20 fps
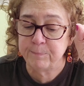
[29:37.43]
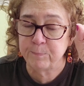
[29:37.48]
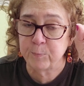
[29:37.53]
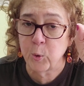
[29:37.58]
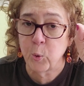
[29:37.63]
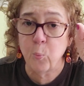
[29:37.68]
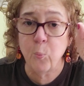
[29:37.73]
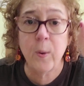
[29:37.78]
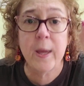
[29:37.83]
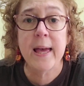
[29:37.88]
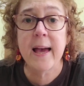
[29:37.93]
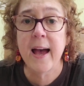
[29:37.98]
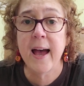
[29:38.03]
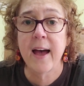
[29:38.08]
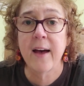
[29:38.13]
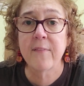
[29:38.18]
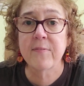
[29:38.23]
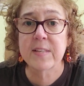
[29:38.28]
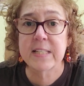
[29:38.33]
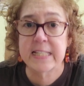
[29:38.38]
we
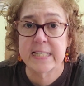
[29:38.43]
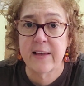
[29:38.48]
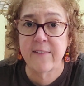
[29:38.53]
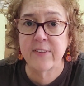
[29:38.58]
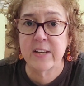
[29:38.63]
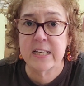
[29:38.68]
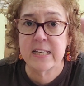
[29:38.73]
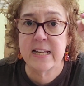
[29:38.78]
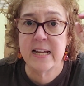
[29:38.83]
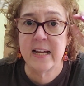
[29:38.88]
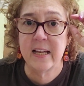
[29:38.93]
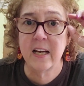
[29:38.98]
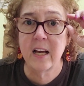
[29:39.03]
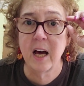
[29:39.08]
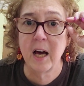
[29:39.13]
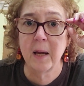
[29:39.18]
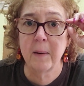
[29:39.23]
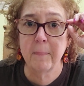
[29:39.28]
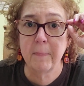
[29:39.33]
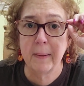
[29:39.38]
have 17
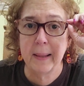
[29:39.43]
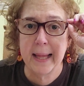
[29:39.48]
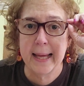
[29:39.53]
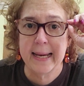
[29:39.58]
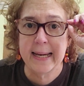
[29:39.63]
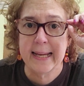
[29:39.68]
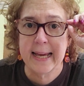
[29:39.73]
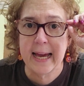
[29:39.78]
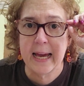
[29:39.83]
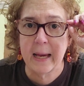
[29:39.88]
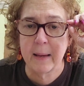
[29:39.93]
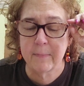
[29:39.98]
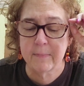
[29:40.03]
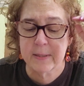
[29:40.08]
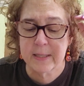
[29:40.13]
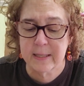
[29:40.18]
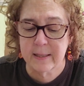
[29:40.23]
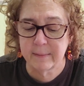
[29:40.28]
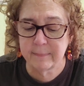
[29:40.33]
unplayed games.